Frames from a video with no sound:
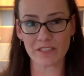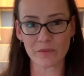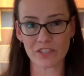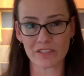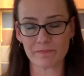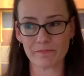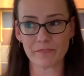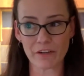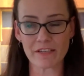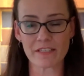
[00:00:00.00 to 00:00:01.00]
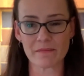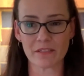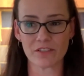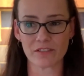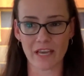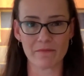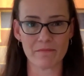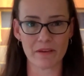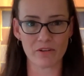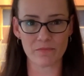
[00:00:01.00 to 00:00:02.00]
which is very similar to
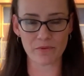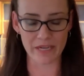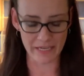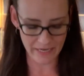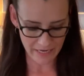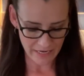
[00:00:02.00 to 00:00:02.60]
Camembert or Brie.